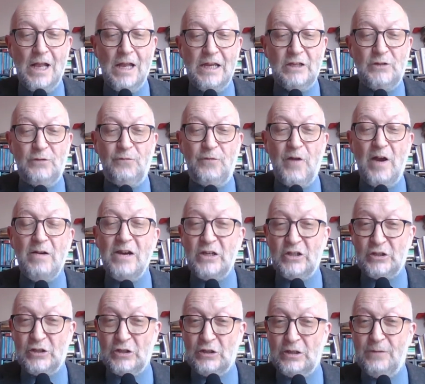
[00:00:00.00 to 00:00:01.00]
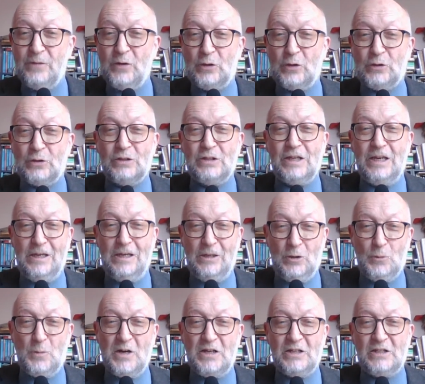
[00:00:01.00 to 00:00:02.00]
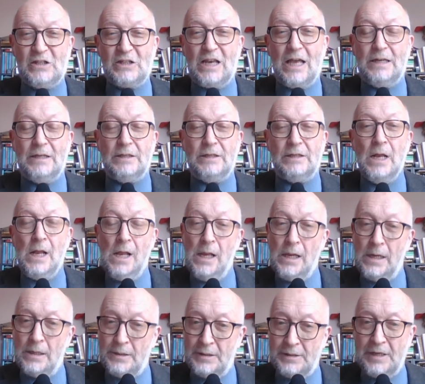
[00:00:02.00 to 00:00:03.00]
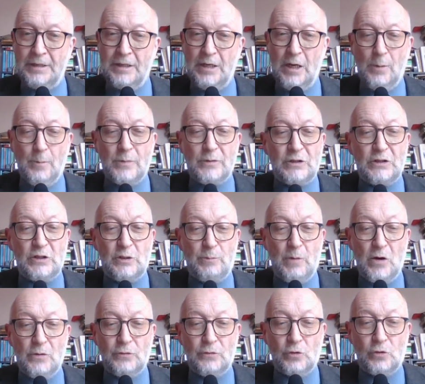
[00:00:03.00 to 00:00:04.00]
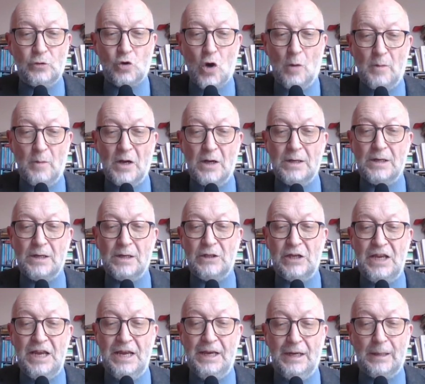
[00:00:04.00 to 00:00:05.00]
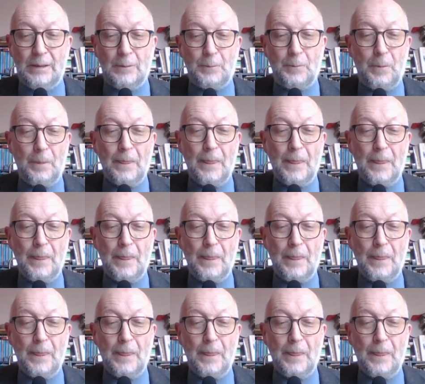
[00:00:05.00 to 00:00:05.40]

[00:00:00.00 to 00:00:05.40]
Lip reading: is very significant in The Wasteland, and it encompasses both trauma and healing.